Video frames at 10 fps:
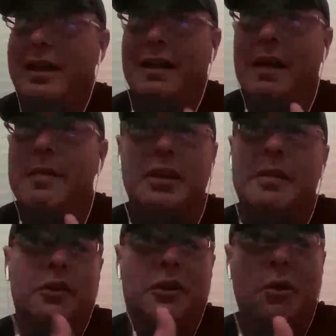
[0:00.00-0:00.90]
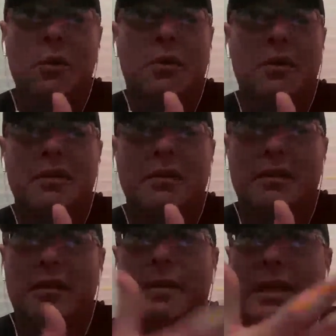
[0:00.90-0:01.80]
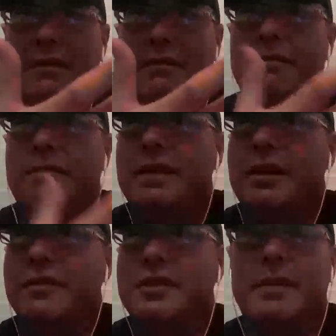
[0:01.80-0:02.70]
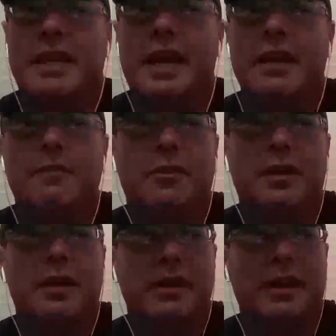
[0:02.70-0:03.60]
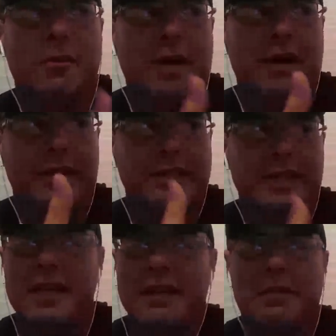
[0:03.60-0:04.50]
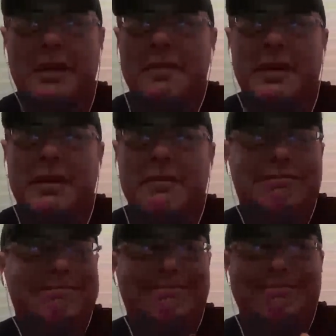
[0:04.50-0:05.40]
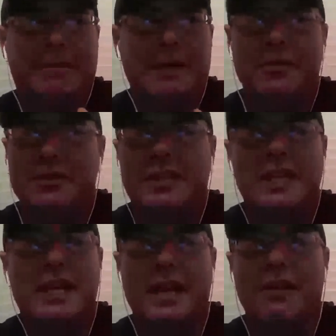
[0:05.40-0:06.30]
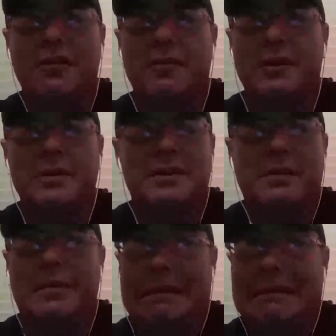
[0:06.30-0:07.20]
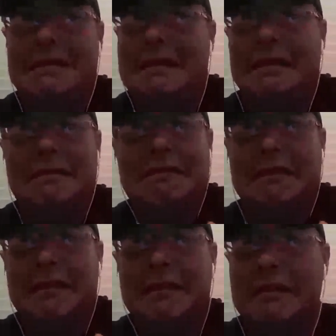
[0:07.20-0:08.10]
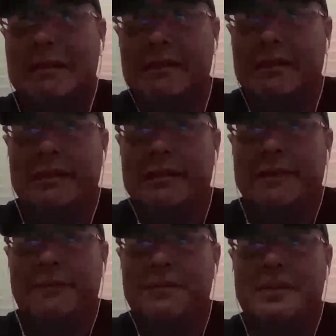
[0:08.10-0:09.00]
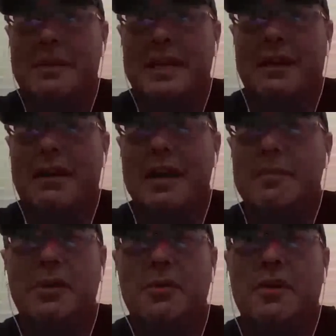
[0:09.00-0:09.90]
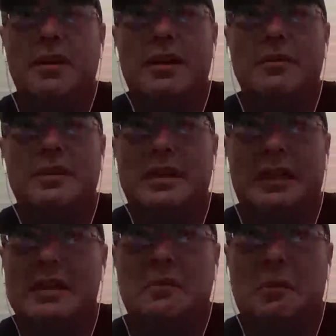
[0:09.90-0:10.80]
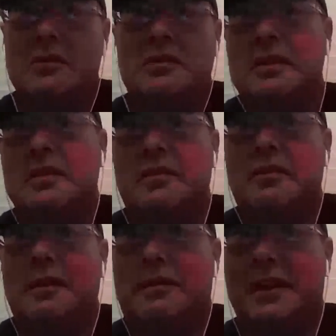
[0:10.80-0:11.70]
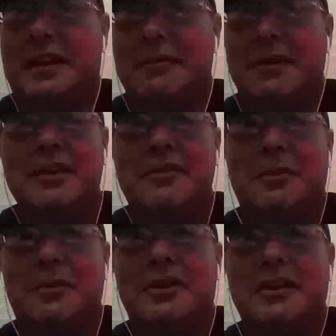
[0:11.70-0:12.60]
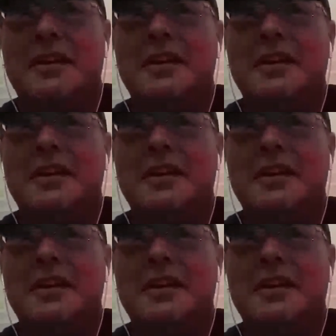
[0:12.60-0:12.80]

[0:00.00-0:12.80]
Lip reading: I mean, they're cool. I mean, you know, if somebody had one, I'd be like, oh, wow, that's neat. But I mean, people just geek out over those. And I'm like, all right. And somebody had a hypo one, and I was like, that's worse than the fucking regular one.